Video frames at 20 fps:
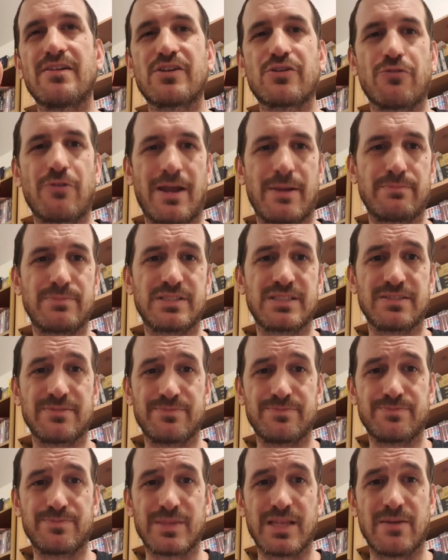cramped
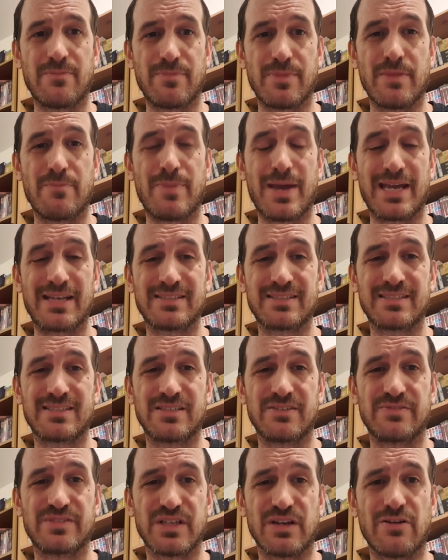at the best
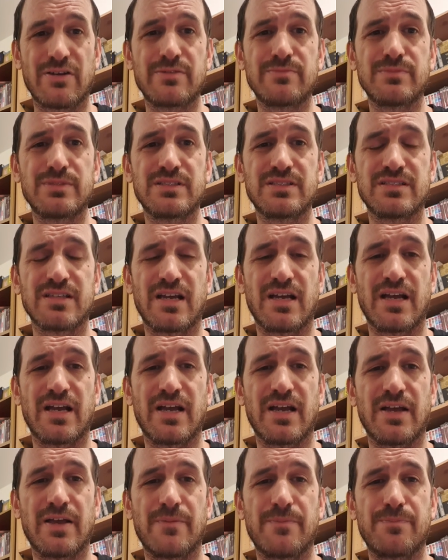of times.
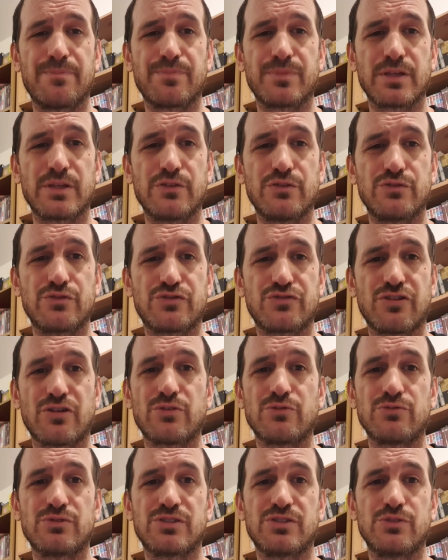Um, you
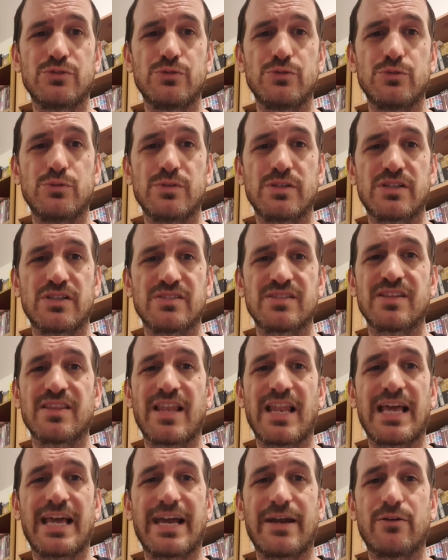struggled to, because of the
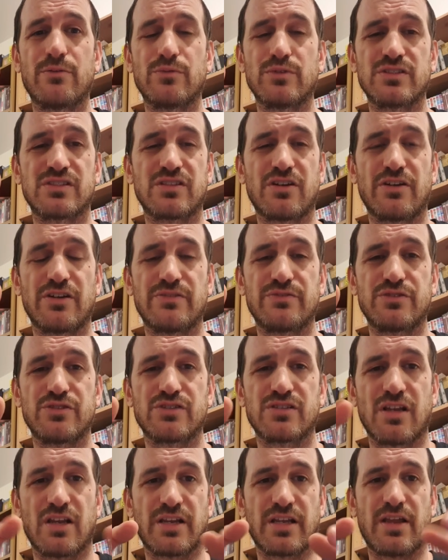layout was kind of
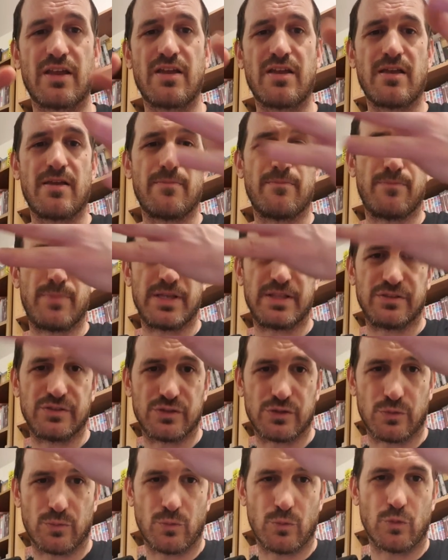just like
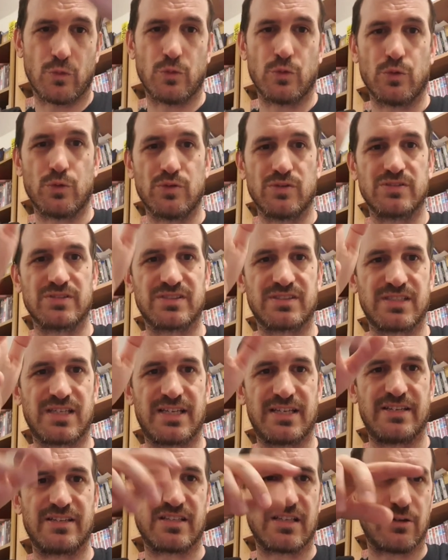bins on walls
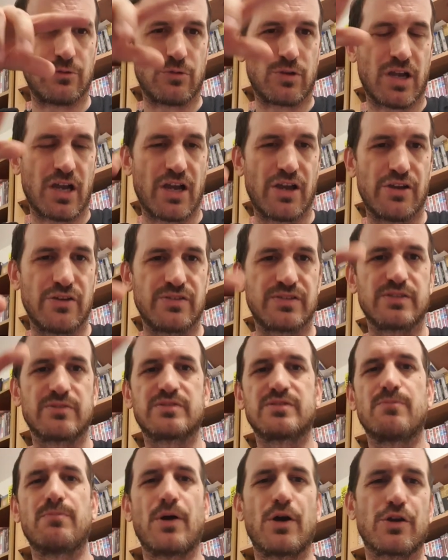in little coves. There was
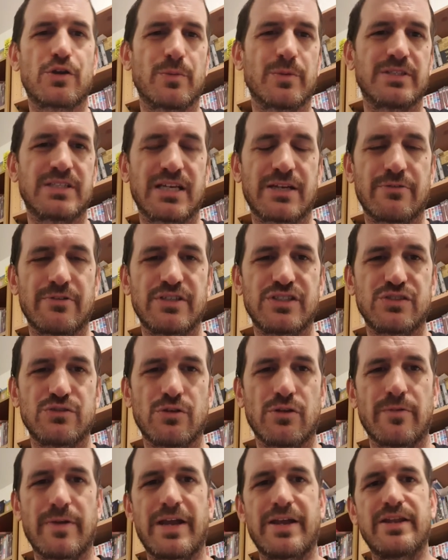some Pokemon decoration all
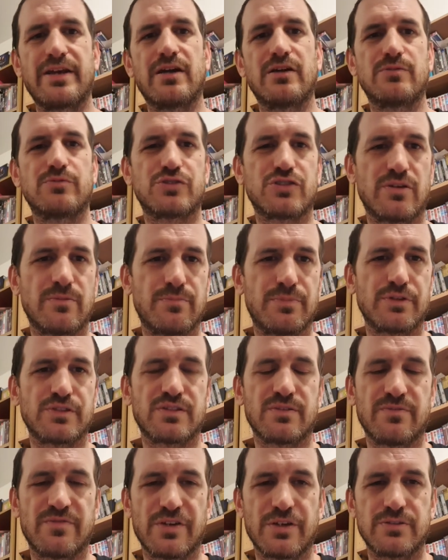around it. I'll try and put
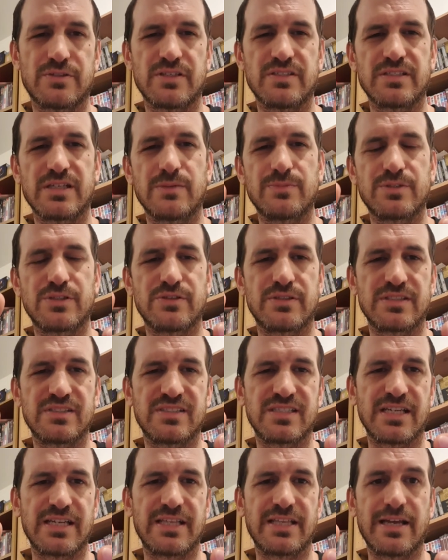some photos up so you can
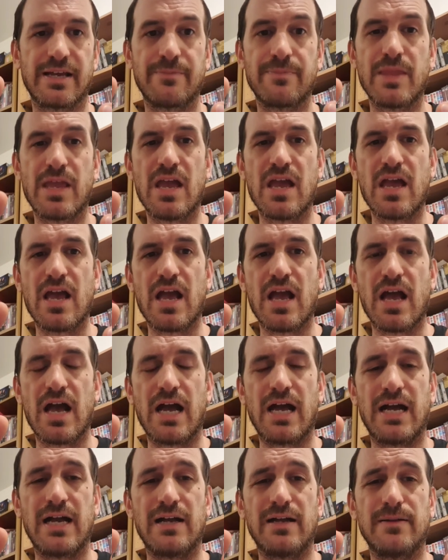see that.
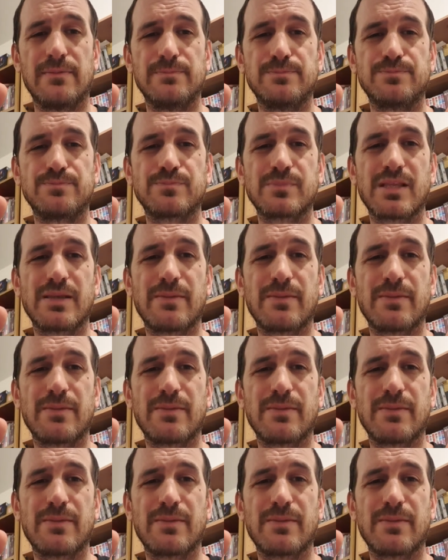Um,